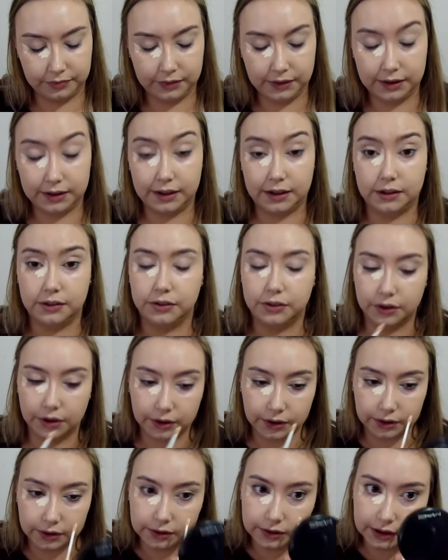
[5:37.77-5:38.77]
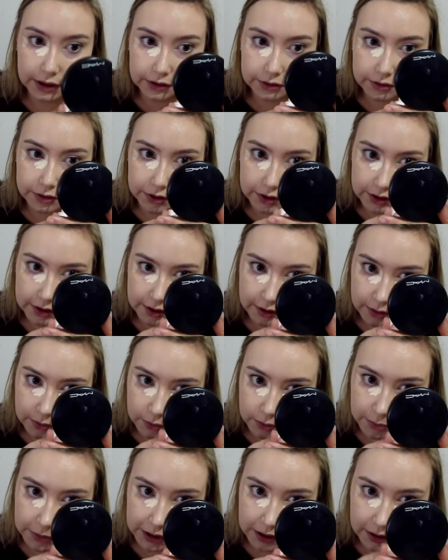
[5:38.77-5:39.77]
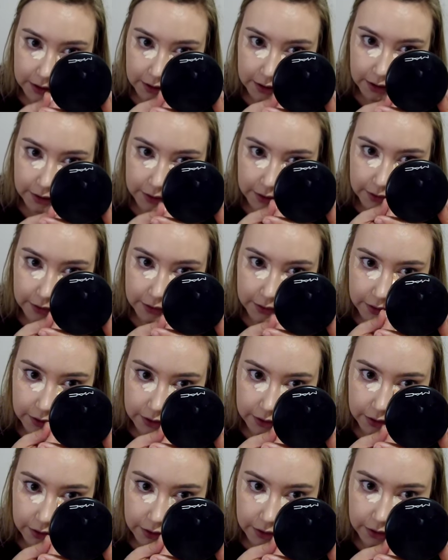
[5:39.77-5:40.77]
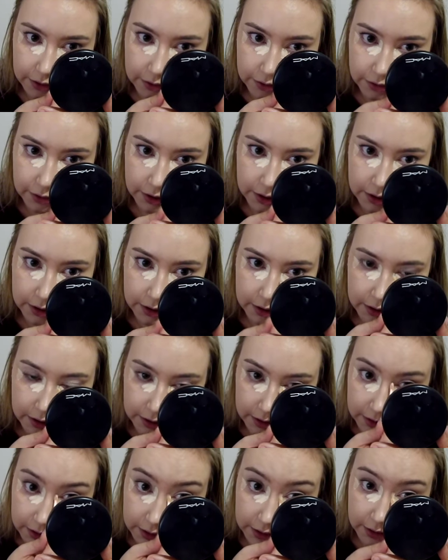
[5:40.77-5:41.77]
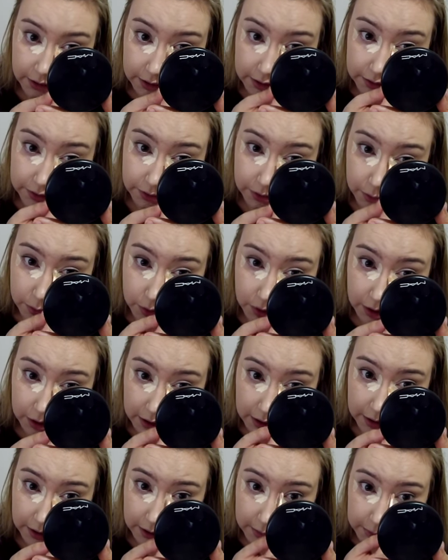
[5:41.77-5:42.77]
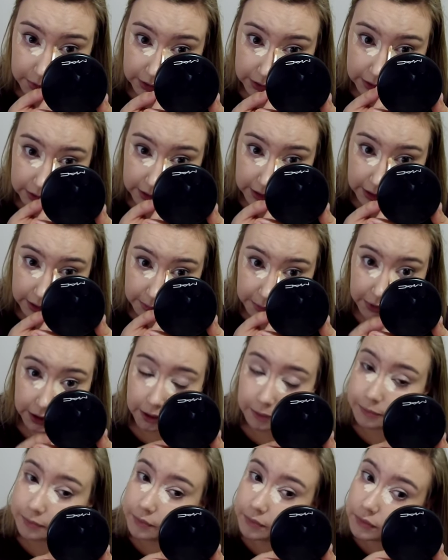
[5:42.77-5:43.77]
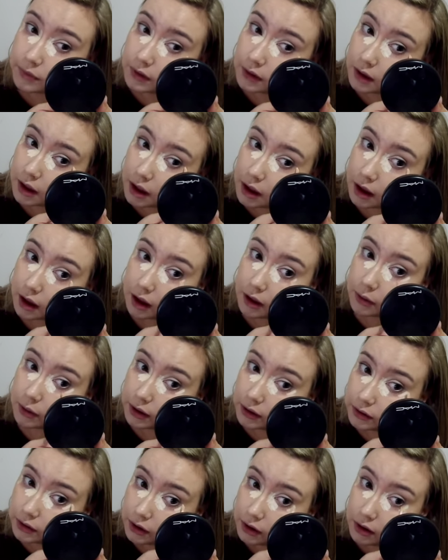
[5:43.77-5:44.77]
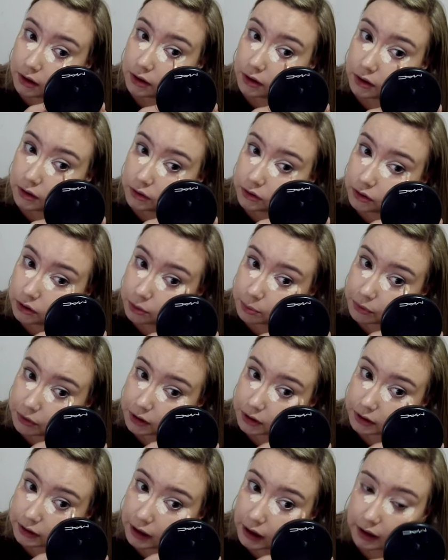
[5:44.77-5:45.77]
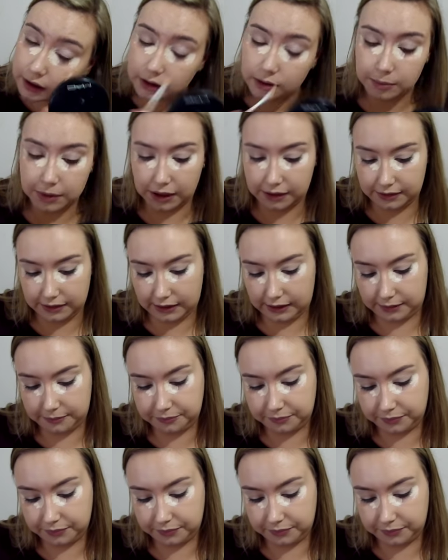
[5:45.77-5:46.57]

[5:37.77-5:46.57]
Yeah, so next year will be another learning curve as to what kind of happens there, but otherwise super excited about that